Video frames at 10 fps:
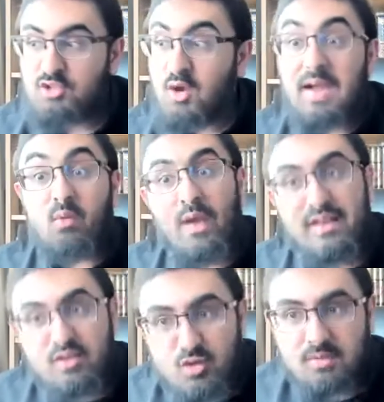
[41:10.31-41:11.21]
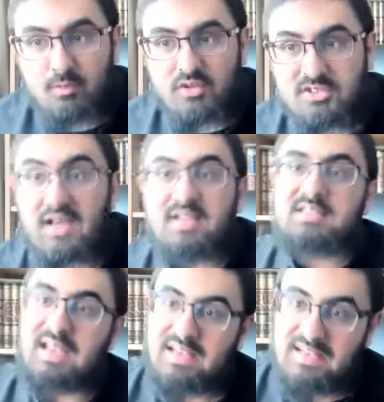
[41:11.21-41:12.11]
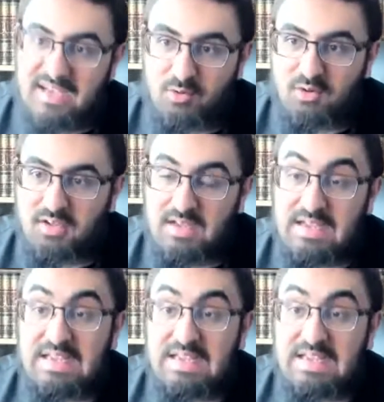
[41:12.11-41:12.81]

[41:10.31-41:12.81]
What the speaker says: So I went to the mosque. I sat down.